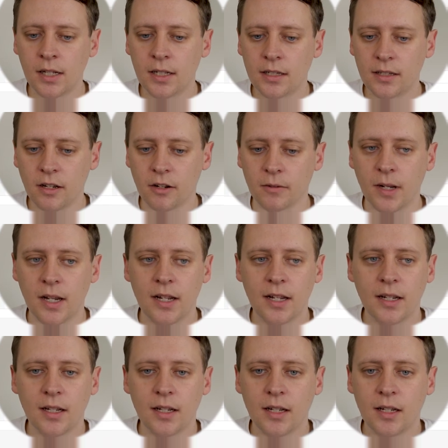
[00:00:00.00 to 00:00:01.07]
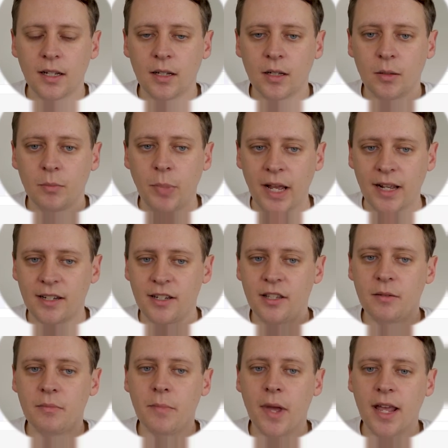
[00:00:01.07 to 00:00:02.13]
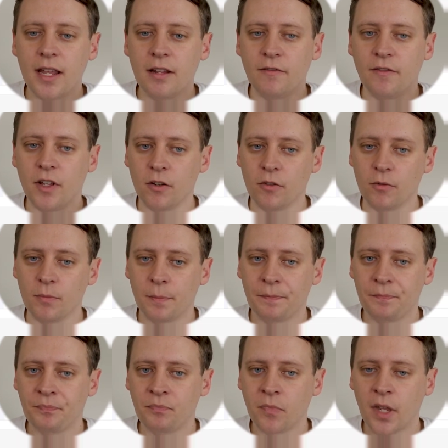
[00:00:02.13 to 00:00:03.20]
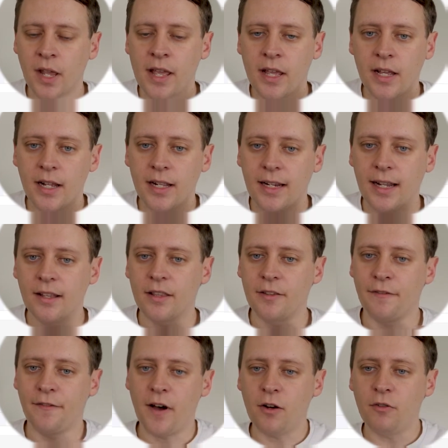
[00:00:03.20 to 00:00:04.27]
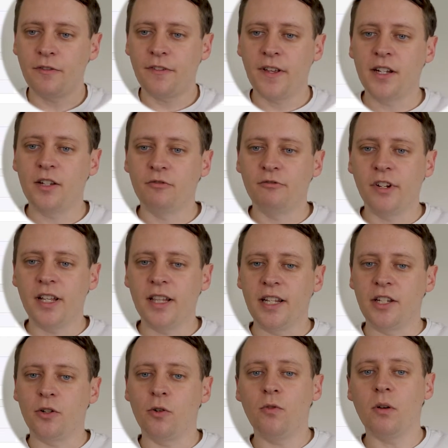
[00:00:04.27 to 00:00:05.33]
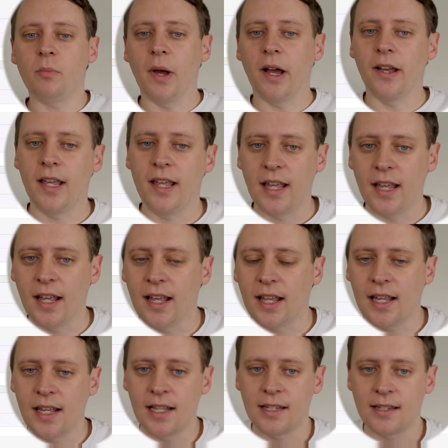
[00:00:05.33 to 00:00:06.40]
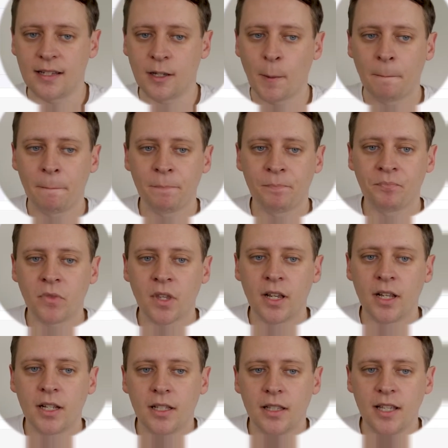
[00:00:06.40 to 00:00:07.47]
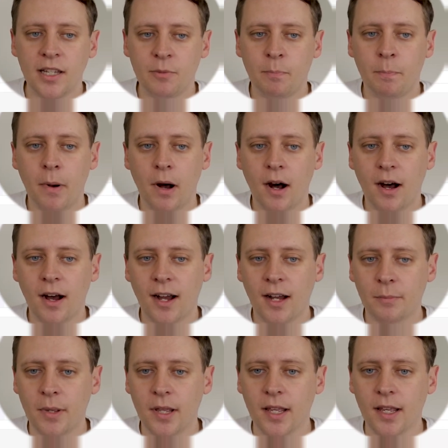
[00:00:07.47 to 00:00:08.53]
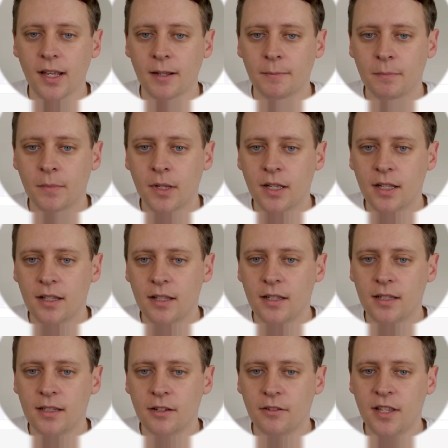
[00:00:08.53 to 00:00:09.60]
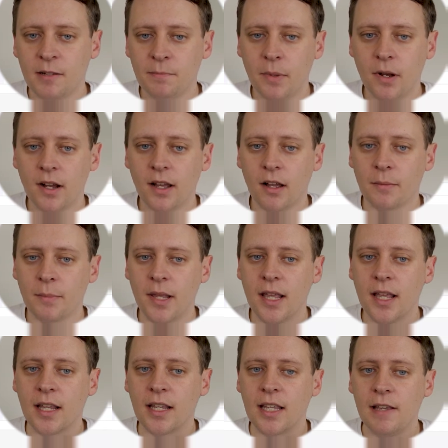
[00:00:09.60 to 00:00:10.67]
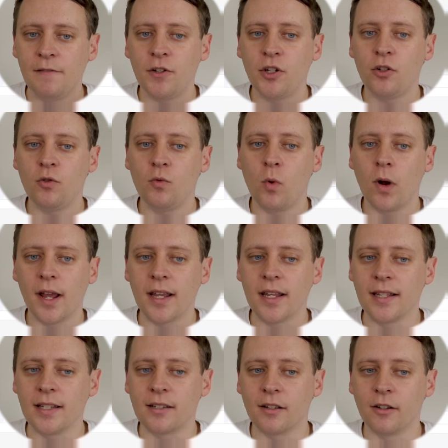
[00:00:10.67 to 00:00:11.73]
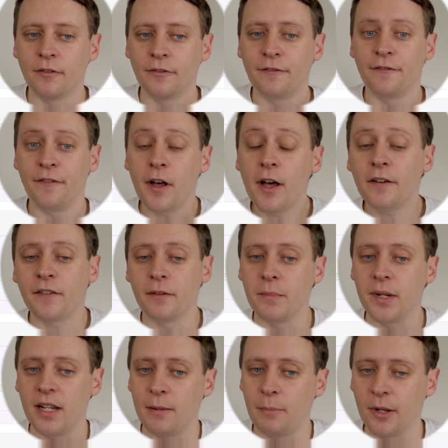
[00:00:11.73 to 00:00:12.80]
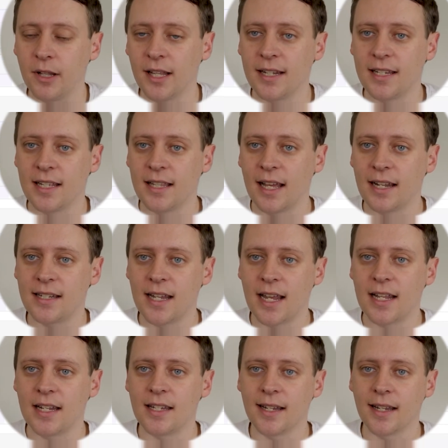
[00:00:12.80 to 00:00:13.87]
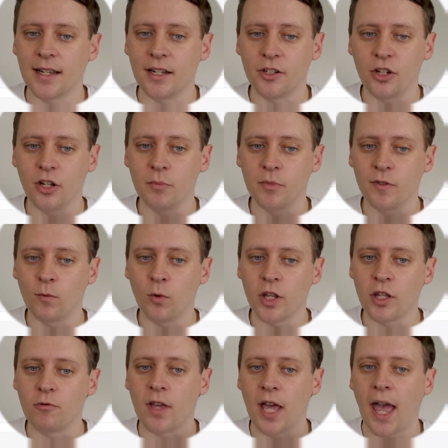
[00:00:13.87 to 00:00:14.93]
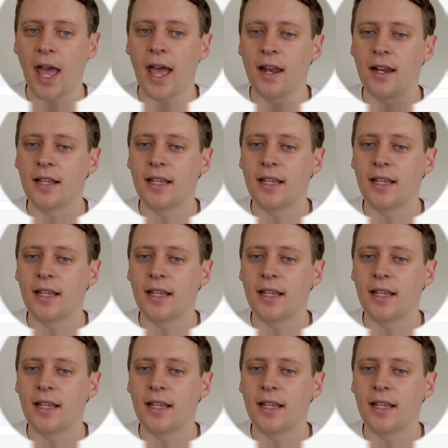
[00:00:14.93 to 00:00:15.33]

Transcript: So back to the main view. Now, the final thing to really talk about here is this bar up here. So this bar up here gives you ways of further manipulating that data in terms of what you can and